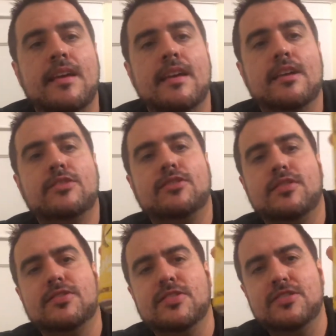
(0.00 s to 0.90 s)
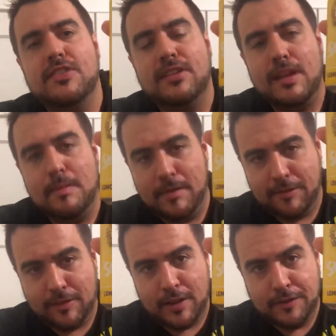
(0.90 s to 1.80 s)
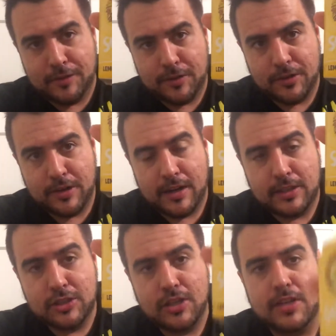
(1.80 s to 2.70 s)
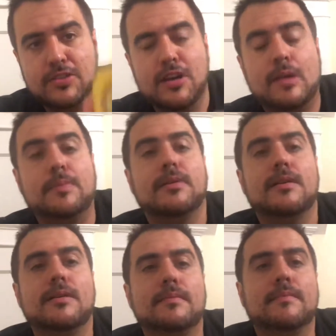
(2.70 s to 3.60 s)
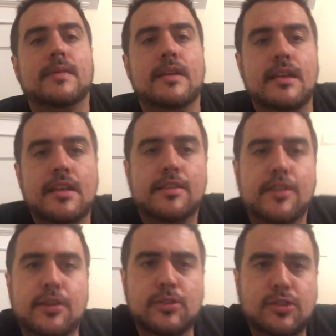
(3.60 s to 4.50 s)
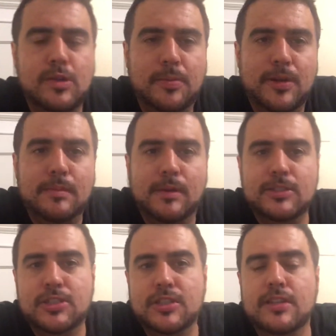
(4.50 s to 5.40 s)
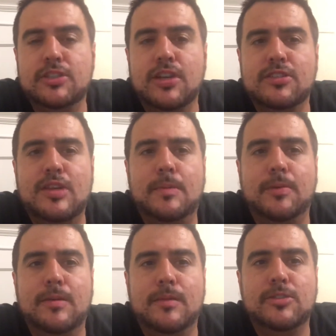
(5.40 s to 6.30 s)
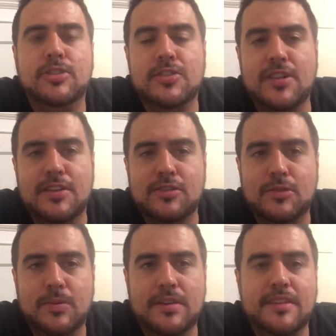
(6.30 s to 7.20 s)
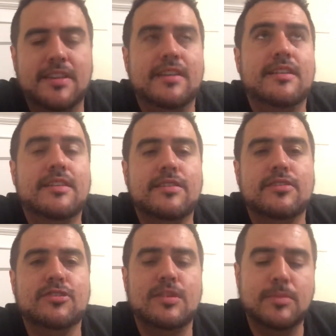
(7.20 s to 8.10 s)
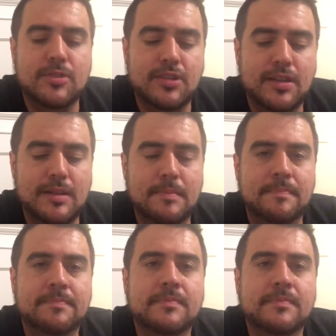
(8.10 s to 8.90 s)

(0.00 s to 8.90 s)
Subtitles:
So this is a lemon flavored Shock Top. They usually Shock Top pretty much just has this one in the summertime.